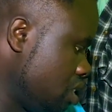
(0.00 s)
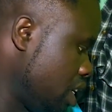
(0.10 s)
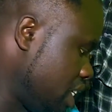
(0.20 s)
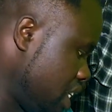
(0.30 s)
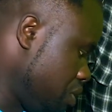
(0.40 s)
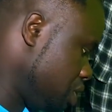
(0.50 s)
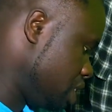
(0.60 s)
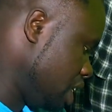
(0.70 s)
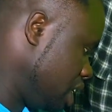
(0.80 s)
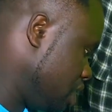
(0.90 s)
as I was
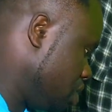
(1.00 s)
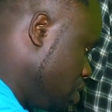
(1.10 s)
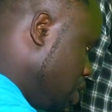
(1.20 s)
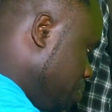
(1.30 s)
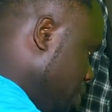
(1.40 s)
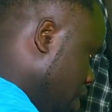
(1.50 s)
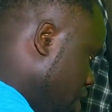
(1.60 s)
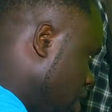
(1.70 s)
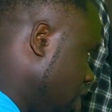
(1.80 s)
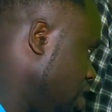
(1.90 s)
saying, so
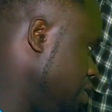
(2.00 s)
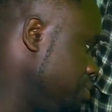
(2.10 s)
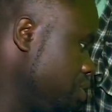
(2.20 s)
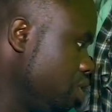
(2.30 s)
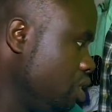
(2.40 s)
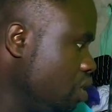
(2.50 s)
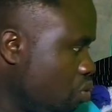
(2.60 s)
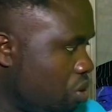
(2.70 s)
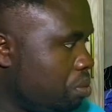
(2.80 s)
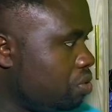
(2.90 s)

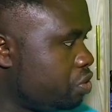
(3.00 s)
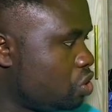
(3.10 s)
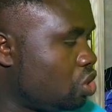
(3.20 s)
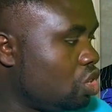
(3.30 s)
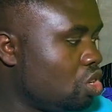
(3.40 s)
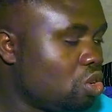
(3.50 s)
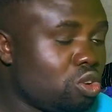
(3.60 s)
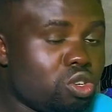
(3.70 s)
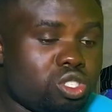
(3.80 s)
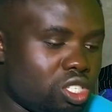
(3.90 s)
we moved so
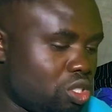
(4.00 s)
closer